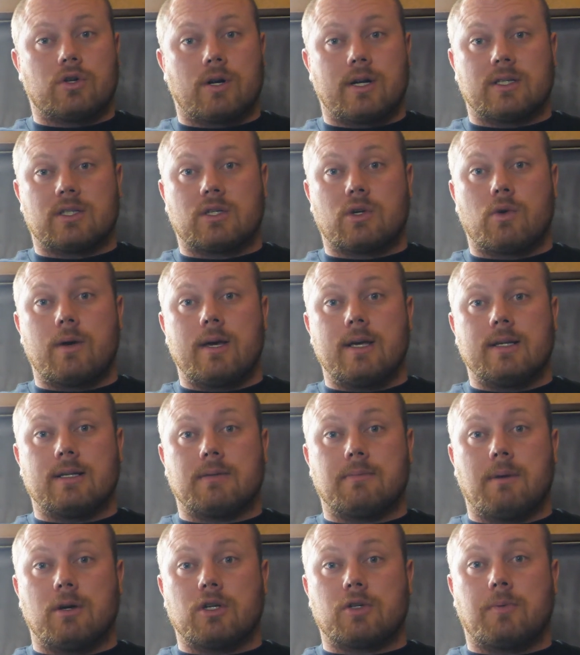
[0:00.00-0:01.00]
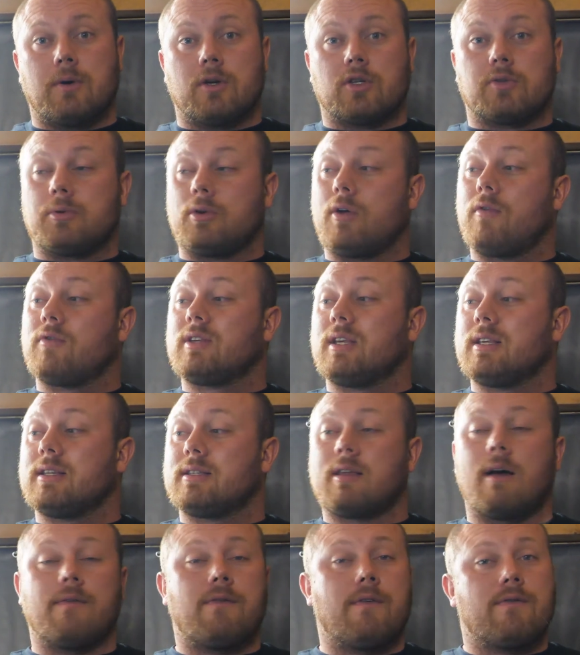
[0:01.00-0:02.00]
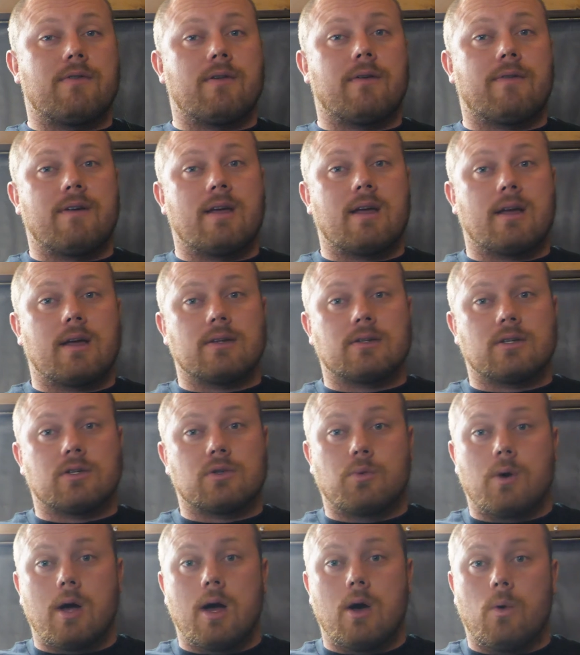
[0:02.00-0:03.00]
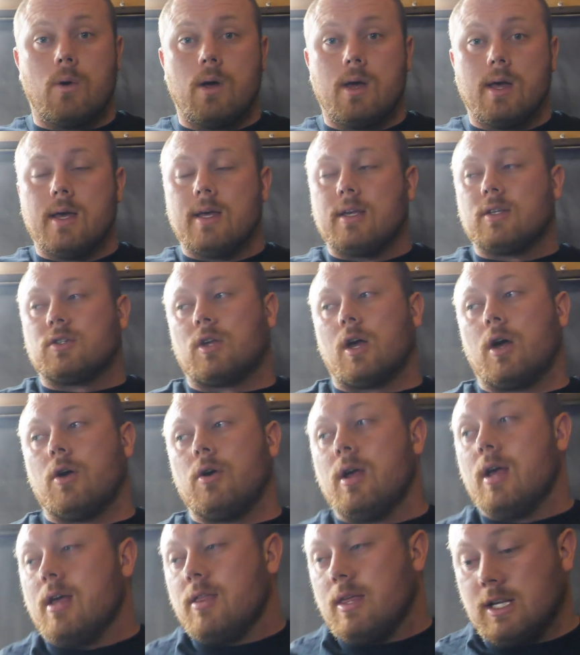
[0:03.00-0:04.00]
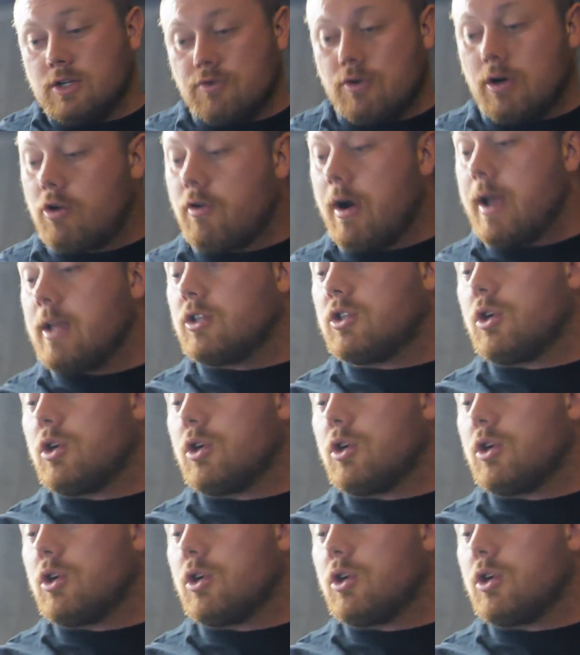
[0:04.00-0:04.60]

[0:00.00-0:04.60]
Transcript: trying to squeeze as much as possible, and obviously it's tougher for the fingers as well. So these are a great